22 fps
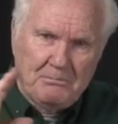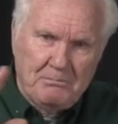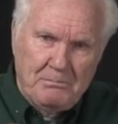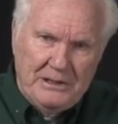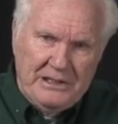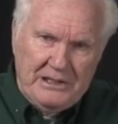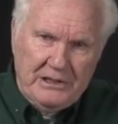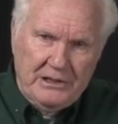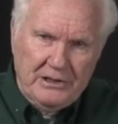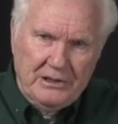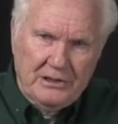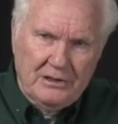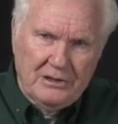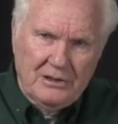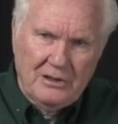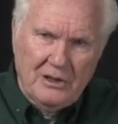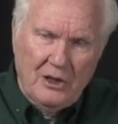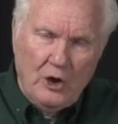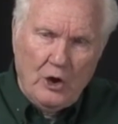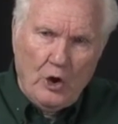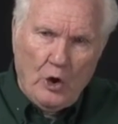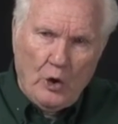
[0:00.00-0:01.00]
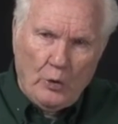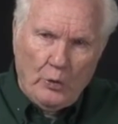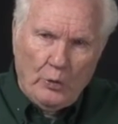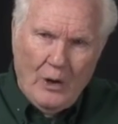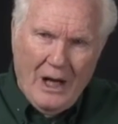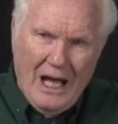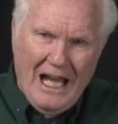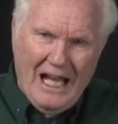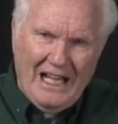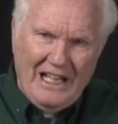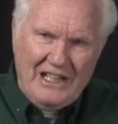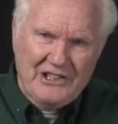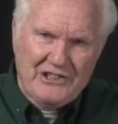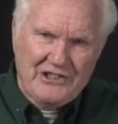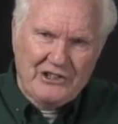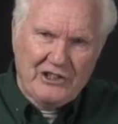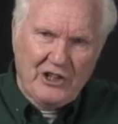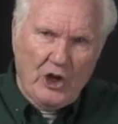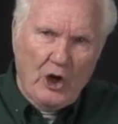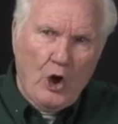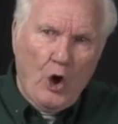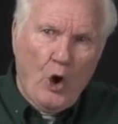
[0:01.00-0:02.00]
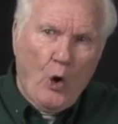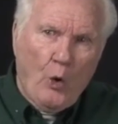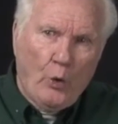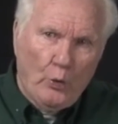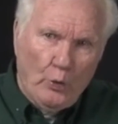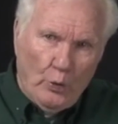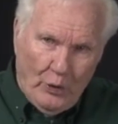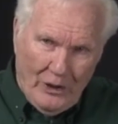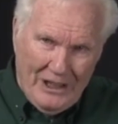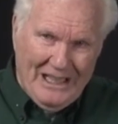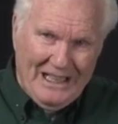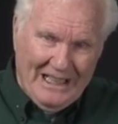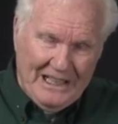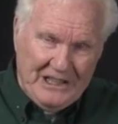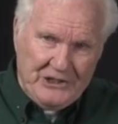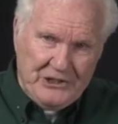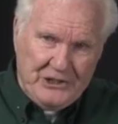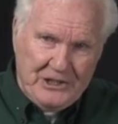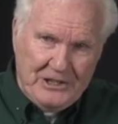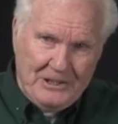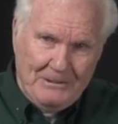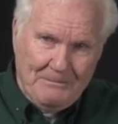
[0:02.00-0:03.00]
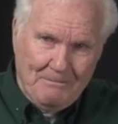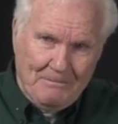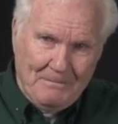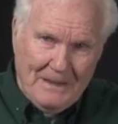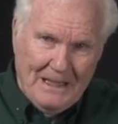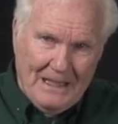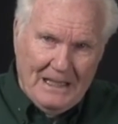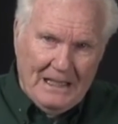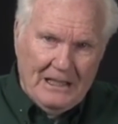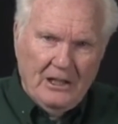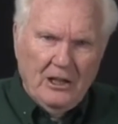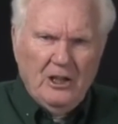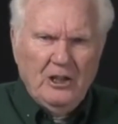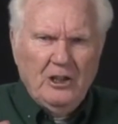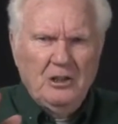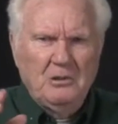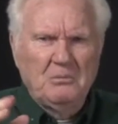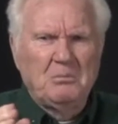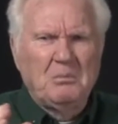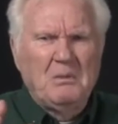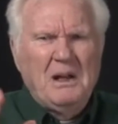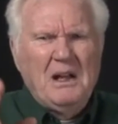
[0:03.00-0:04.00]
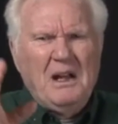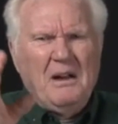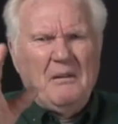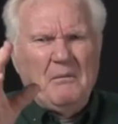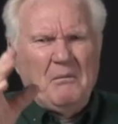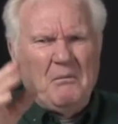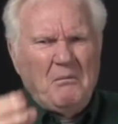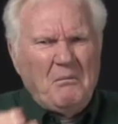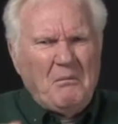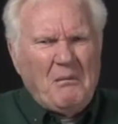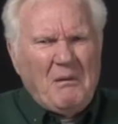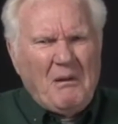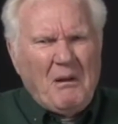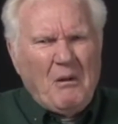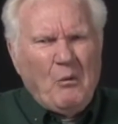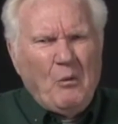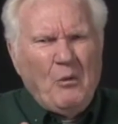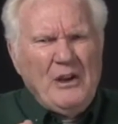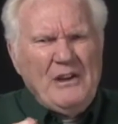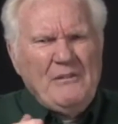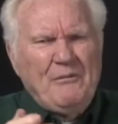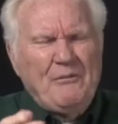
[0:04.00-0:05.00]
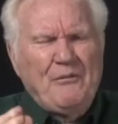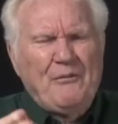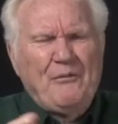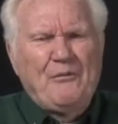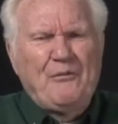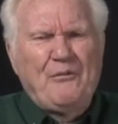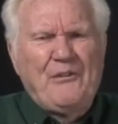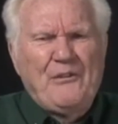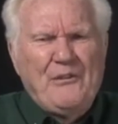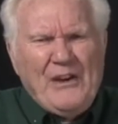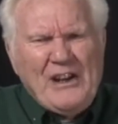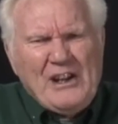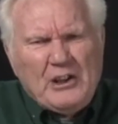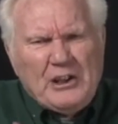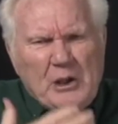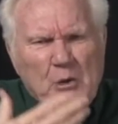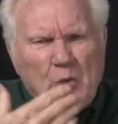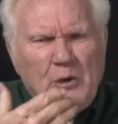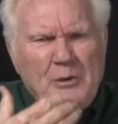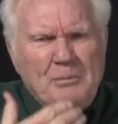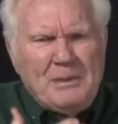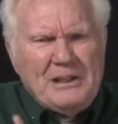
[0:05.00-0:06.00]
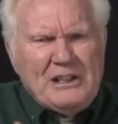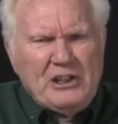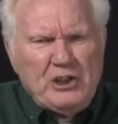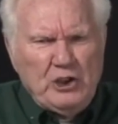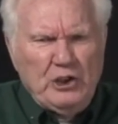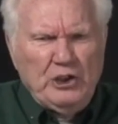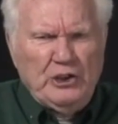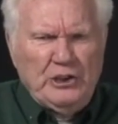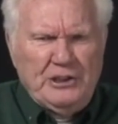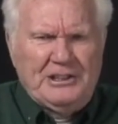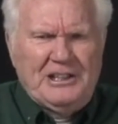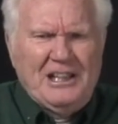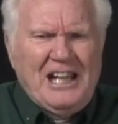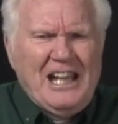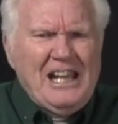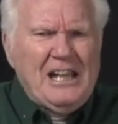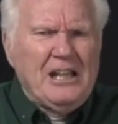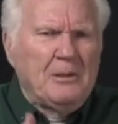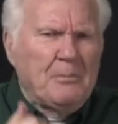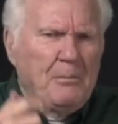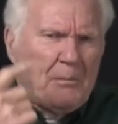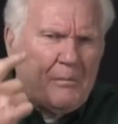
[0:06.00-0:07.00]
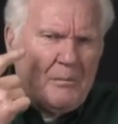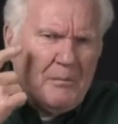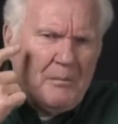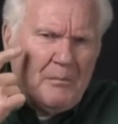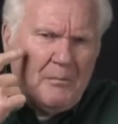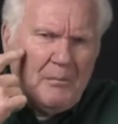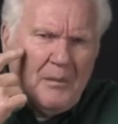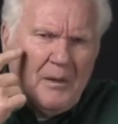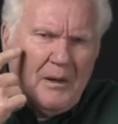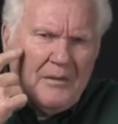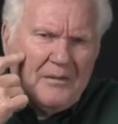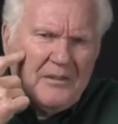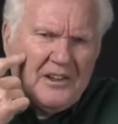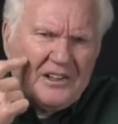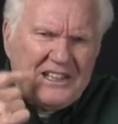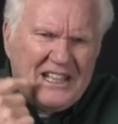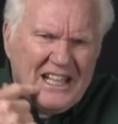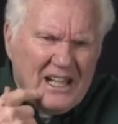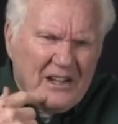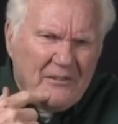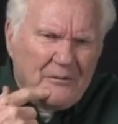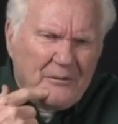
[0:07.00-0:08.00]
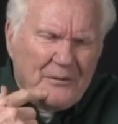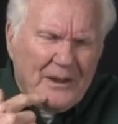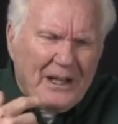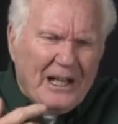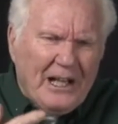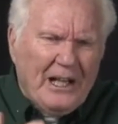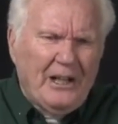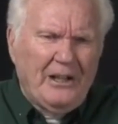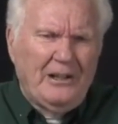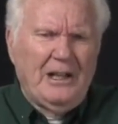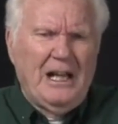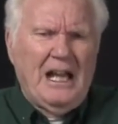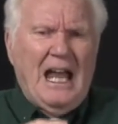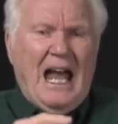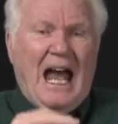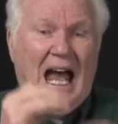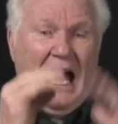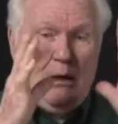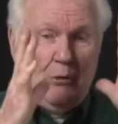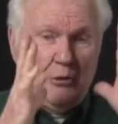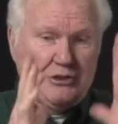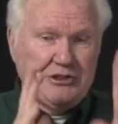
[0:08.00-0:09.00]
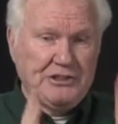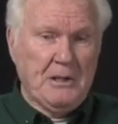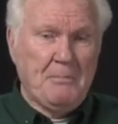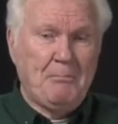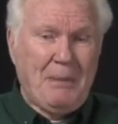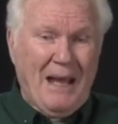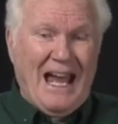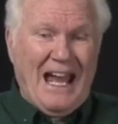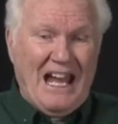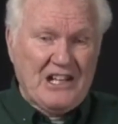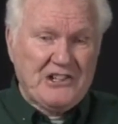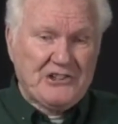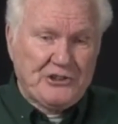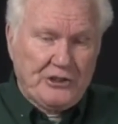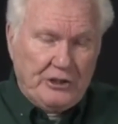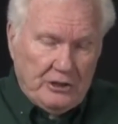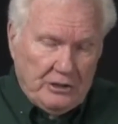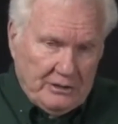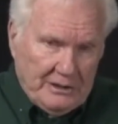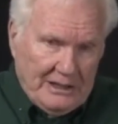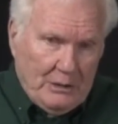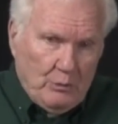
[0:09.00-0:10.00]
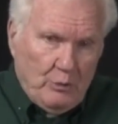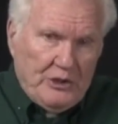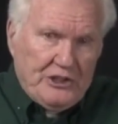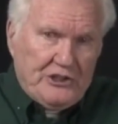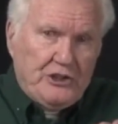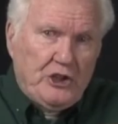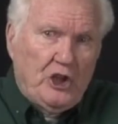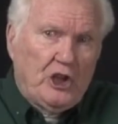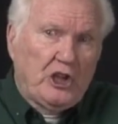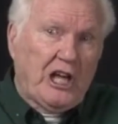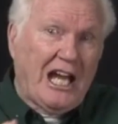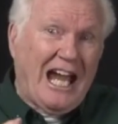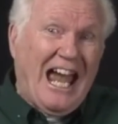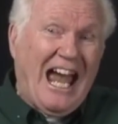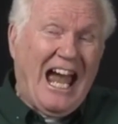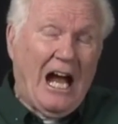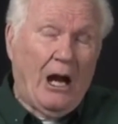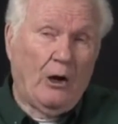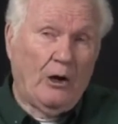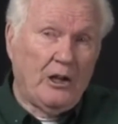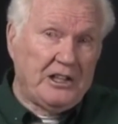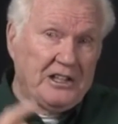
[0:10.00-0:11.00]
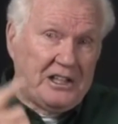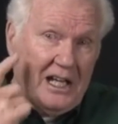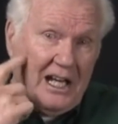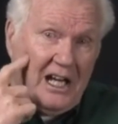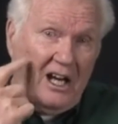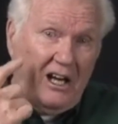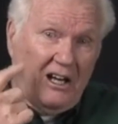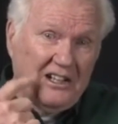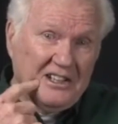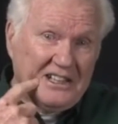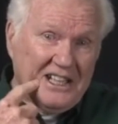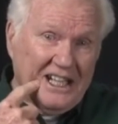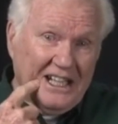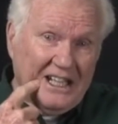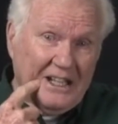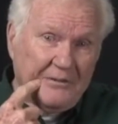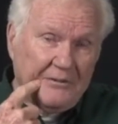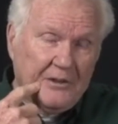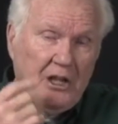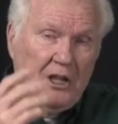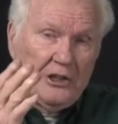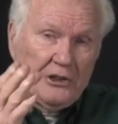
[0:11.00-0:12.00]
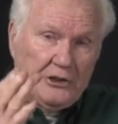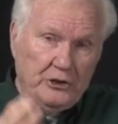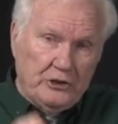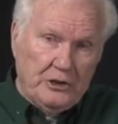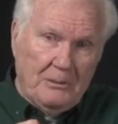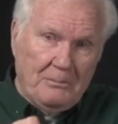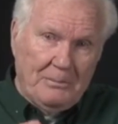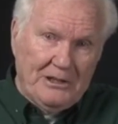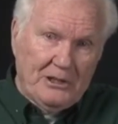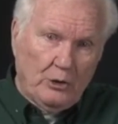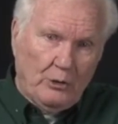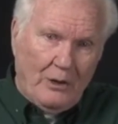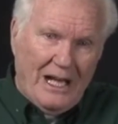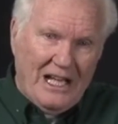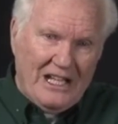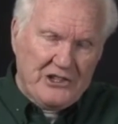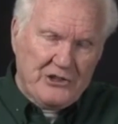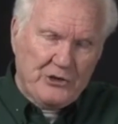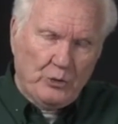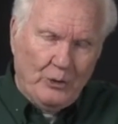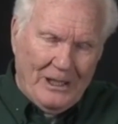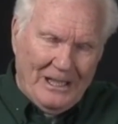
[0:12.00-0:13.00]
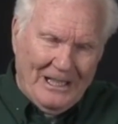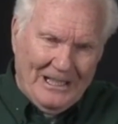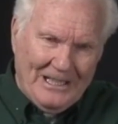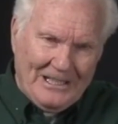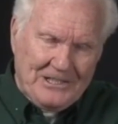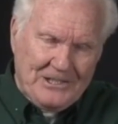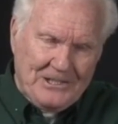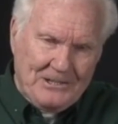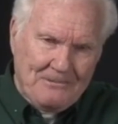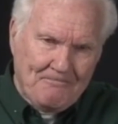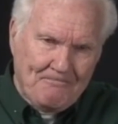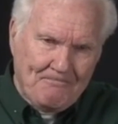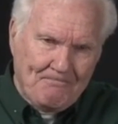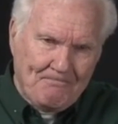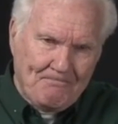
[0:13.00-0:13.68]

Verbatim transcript: Bill Rice Ranch. Uh, we felt it would be good to help the deaf there. I was a pastor, and we took our, our deaf to the Bill Rice Ranch.